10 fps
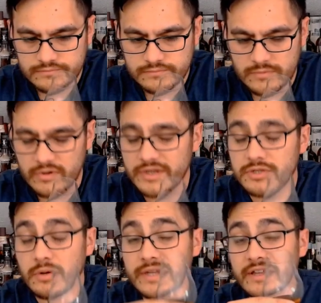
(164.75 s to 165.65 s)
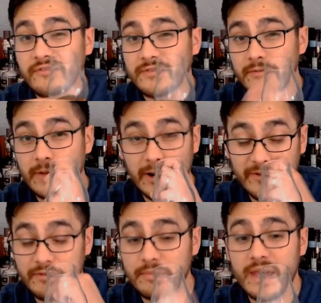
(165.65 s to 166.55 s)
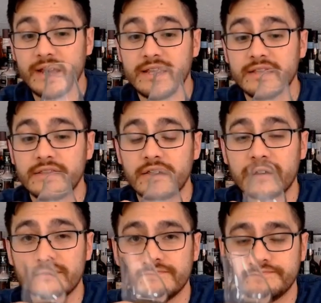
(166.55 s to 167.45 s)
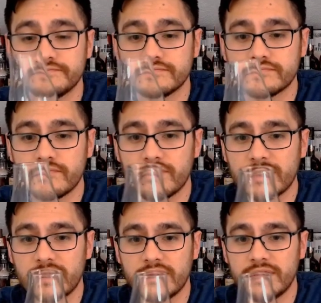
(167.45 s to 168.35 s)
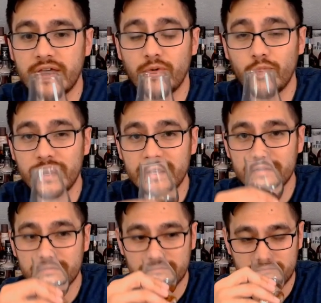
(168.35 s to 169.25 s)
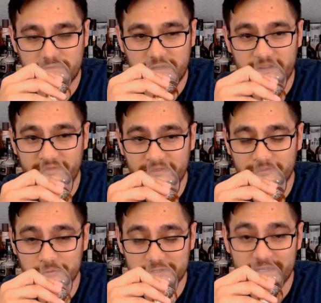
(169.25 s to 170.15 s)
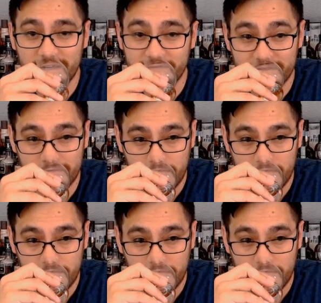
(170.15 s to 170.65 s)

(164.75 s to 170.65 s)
All right, so I definitely right off the back get the that wheat kind of influence out of it.